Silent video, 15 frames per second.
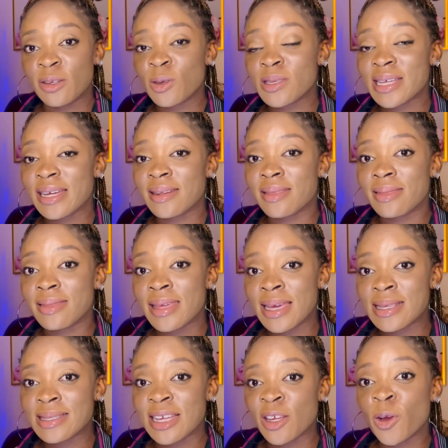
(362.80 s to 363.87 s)
those are the
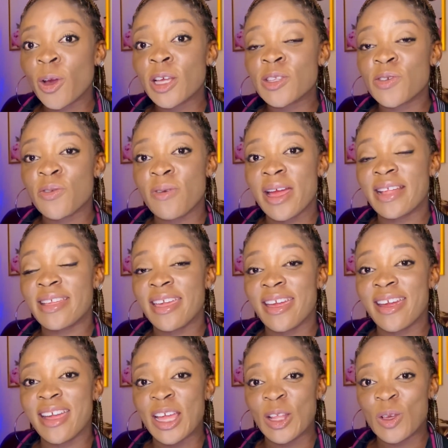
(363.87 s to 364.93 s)
things that you're going to write
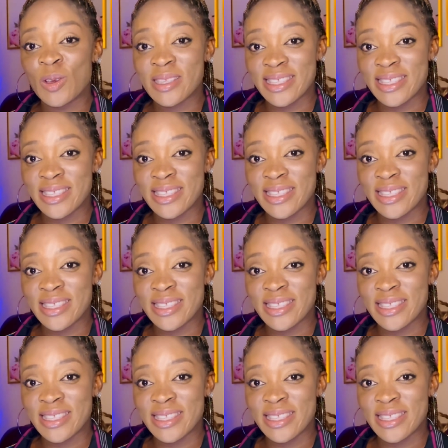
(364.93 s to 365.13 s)
here in your